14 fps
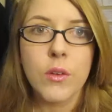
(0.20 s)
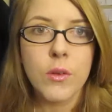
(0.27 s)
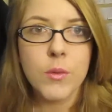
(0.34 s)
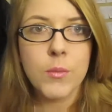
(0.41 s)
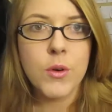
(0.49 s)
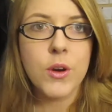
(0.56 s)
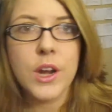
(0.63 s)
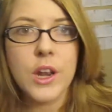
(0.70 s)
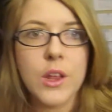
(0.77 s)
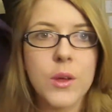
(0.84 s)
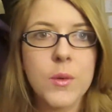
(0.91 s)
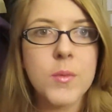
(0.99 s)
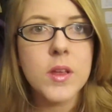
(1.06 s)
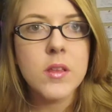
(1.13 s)
Good morning,
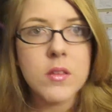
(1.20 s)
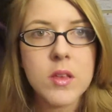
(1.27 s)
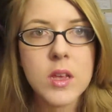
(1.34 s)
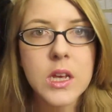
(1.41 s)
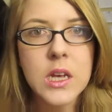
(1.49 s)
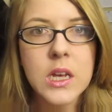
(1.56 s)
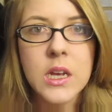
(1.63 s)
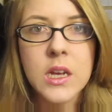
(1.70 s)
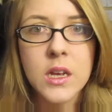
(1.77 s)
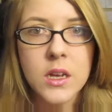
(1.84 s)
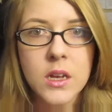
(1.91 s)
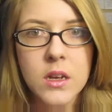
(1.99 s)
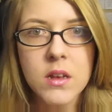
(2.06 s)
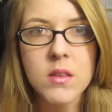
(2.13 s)
humans.
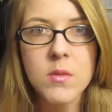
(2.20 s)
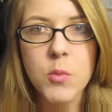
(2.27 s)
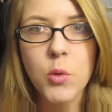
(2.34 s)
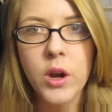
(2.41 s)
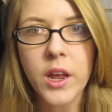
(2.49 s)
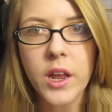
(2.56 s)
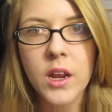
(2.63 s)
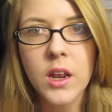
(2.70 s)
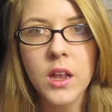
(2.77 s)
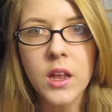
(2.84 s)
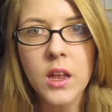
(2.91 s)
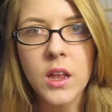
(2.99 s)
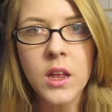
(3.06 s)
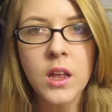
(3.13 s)
It's morning.
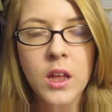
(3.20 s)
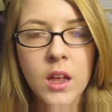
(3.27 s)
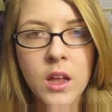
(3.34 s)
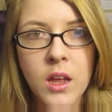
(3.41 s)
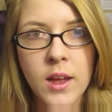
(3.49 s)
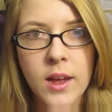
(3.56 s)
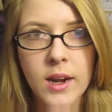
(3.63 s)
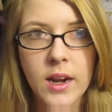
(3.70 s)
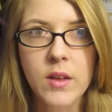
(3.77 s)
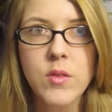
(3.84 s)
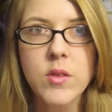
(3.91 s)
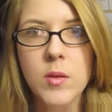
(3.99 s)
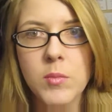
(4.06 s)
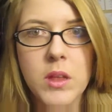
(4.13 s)
I have
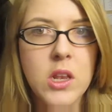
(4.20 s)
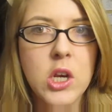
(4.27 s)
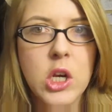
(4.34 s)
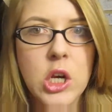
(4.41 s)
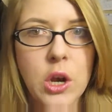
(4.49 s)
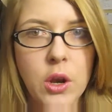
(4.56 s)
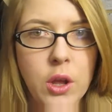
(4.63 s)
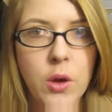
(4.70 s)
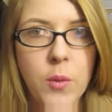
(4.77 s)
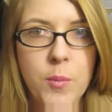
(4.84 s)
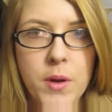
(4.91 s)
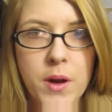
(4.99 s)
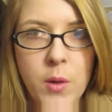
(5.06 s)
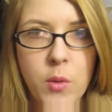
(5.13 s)
something to show you,
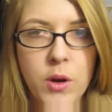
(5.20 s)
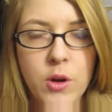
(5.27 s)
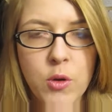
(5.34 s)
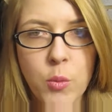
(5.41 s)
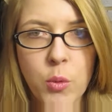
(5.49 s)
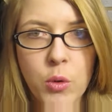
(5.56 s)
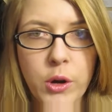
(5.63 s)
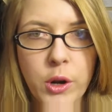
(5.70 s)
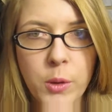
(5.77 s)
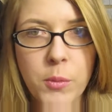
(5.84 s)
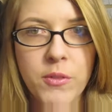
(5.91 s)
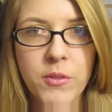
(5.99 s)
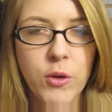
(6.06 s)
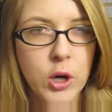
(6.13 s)
but I wanted to warn you
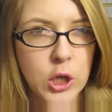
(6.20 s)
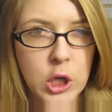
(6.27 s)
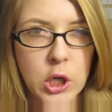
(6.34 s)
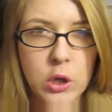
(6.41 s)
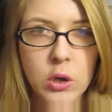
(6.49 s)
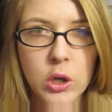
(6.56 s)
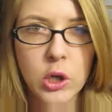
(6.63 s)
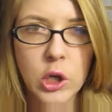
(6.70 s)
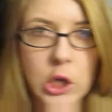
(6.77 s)
before I showed it